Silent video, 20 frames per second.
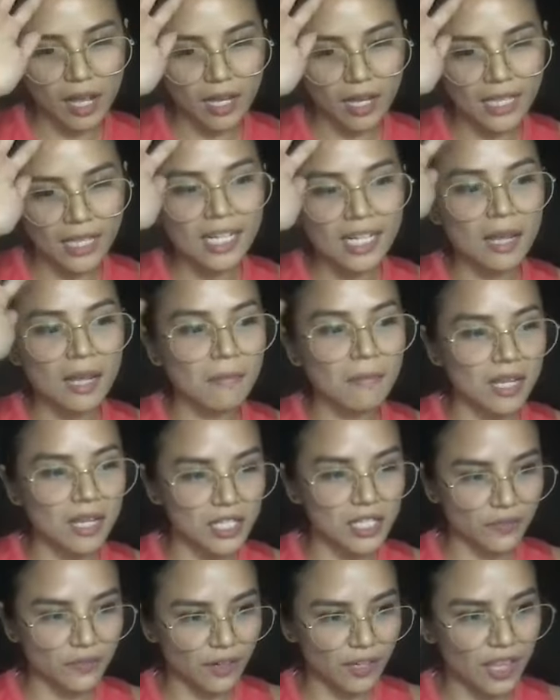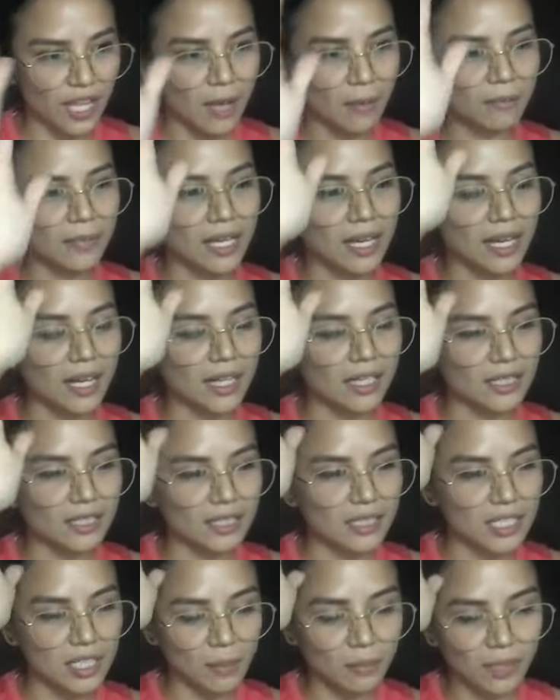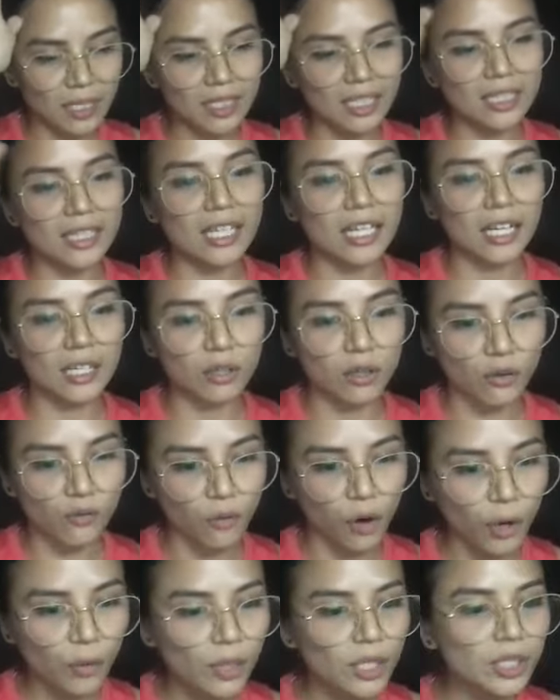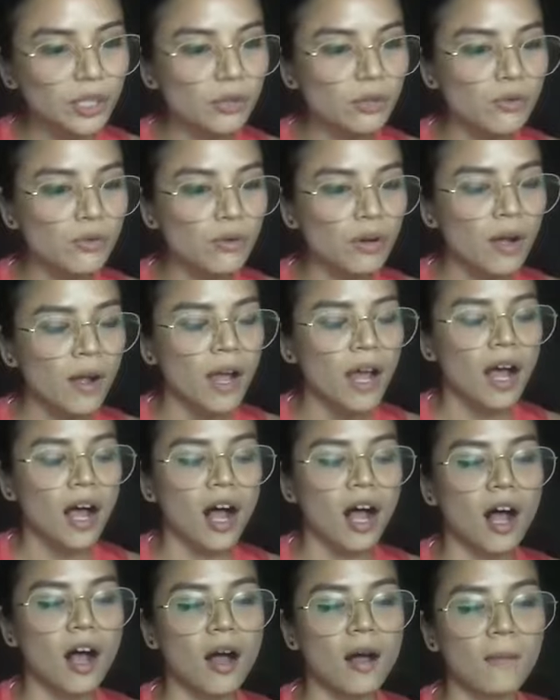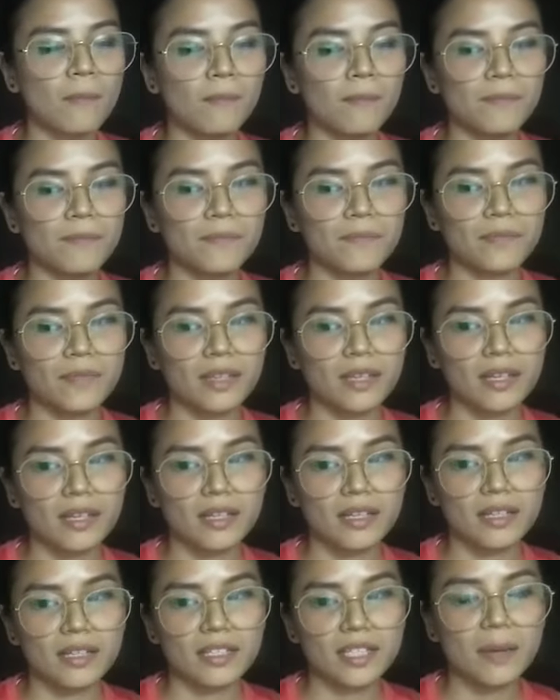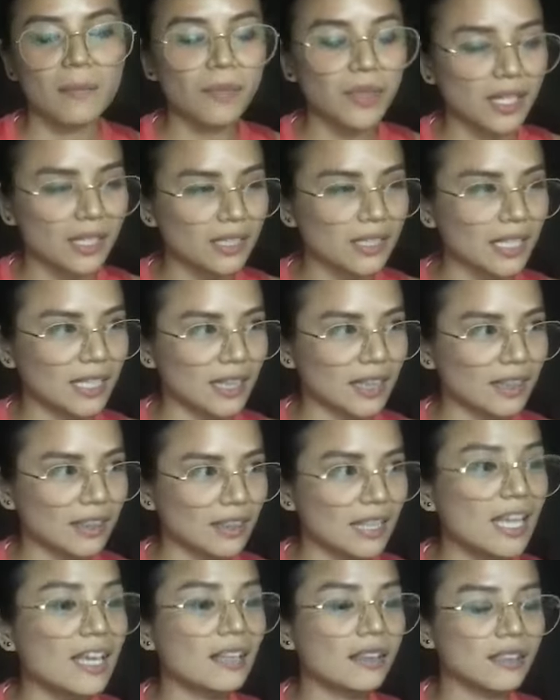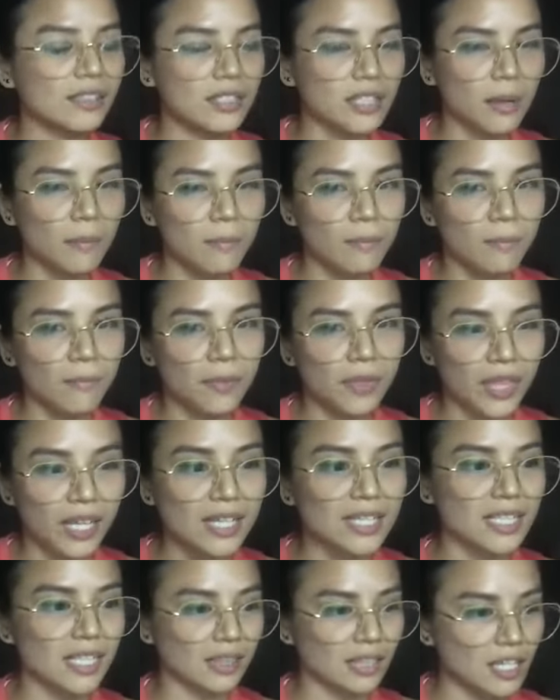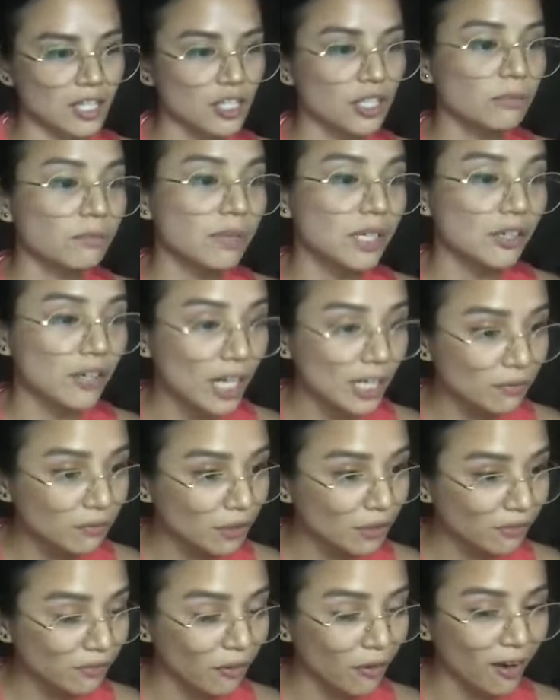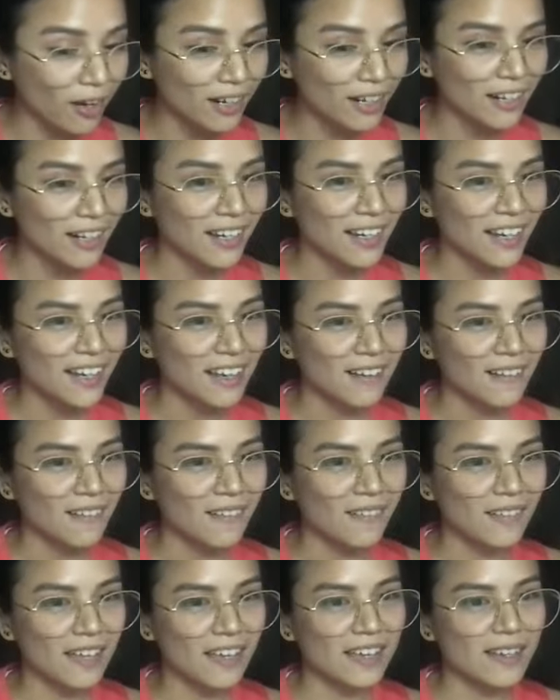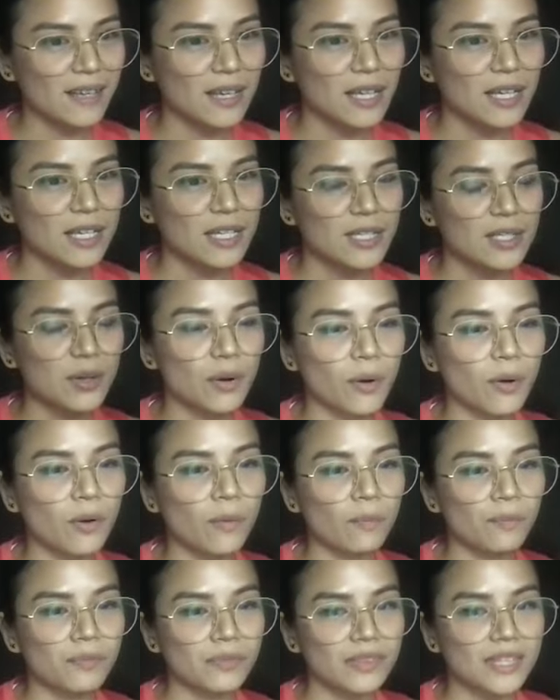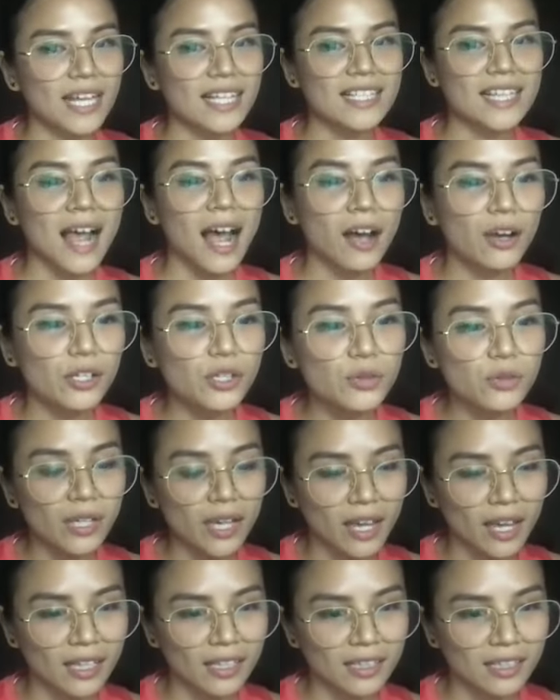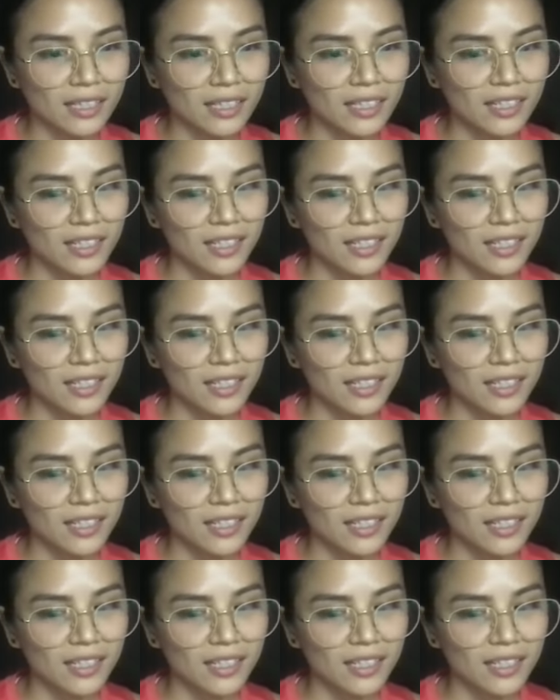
an image for them, na something that they can look forward to, um some things that they should be grateful for. Okay, so that's how you can